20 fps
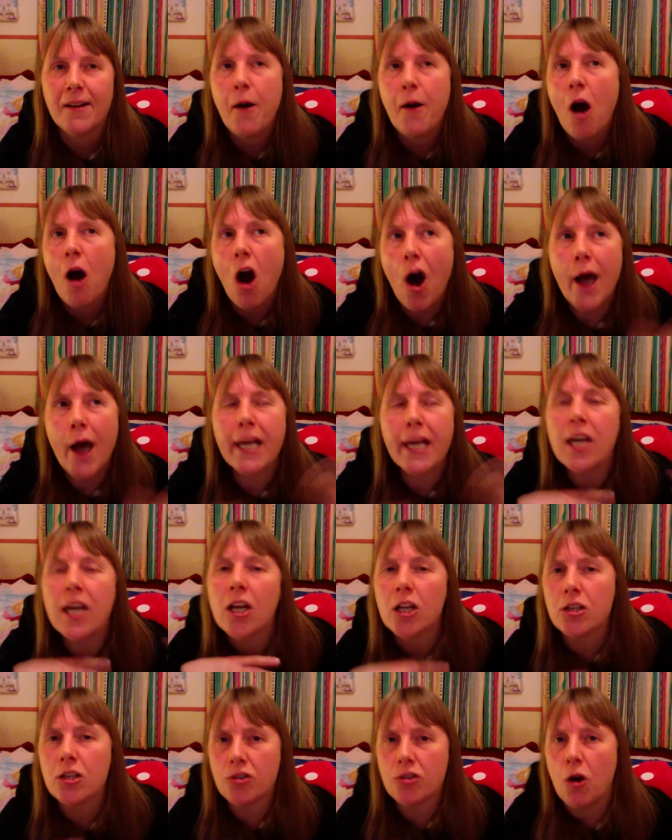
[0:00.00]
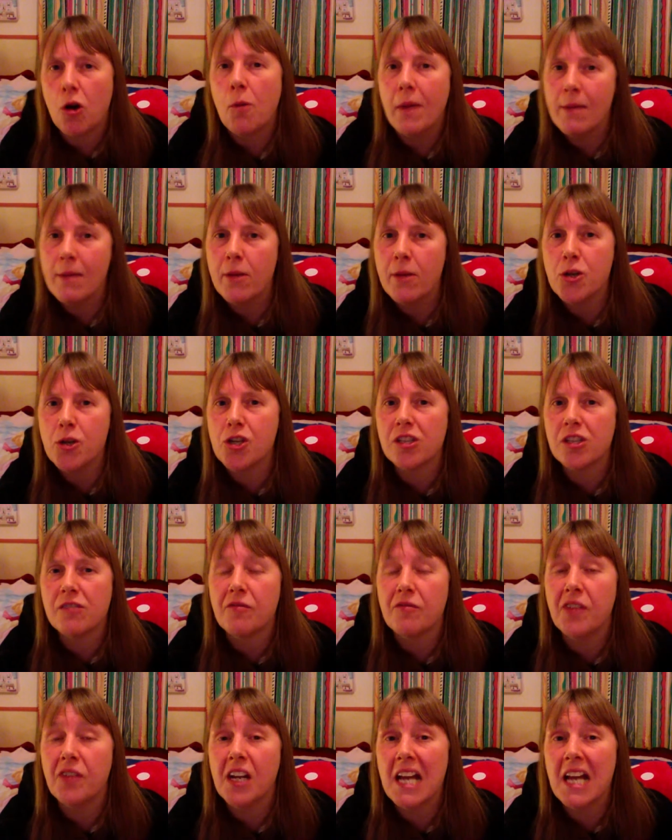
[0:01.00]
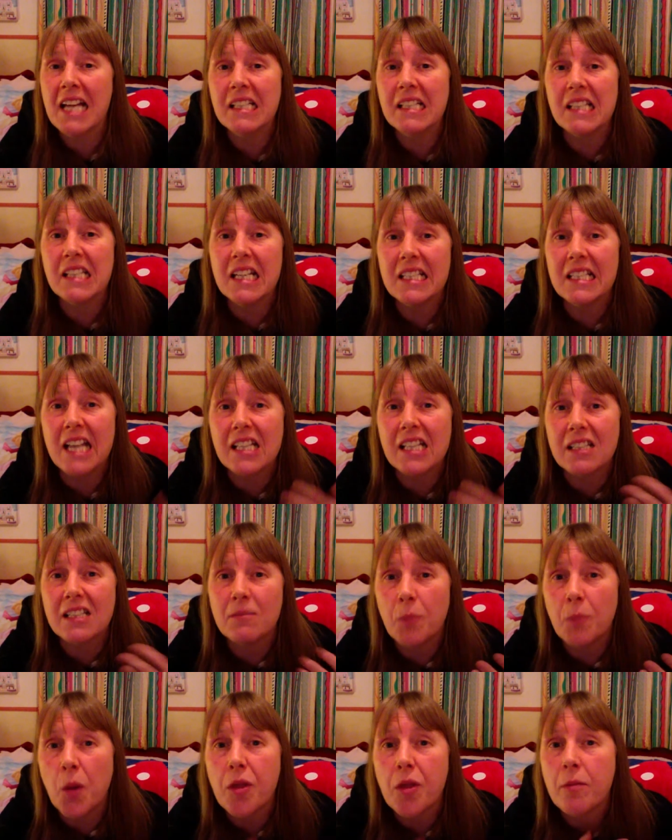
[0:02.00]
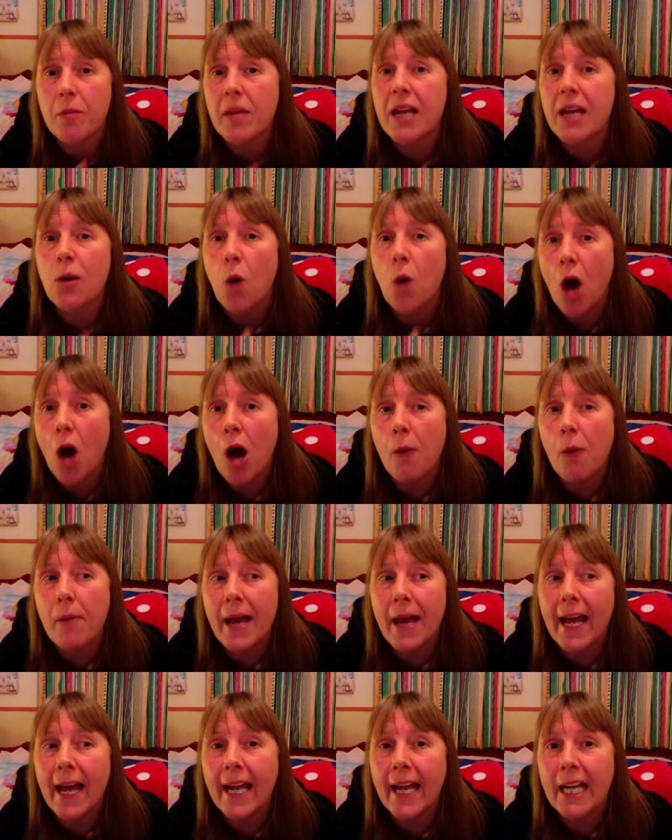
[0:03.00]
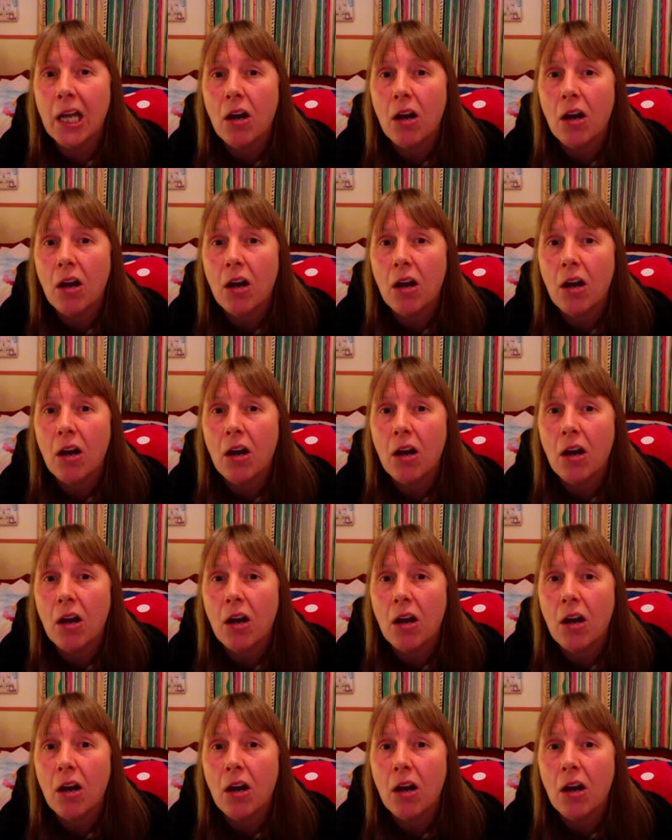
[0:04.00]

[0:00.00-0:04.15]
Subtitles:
I can control my emotions and feelings, it doesn't bother me or hurt me,